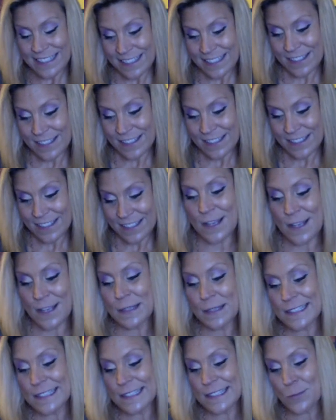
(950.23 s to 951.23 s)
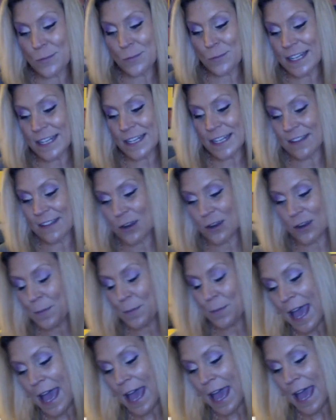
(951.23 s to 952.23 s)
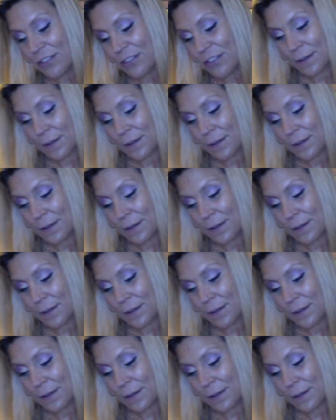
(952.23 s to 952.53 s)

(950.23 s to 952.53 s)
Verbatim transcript: to summon someone into their path,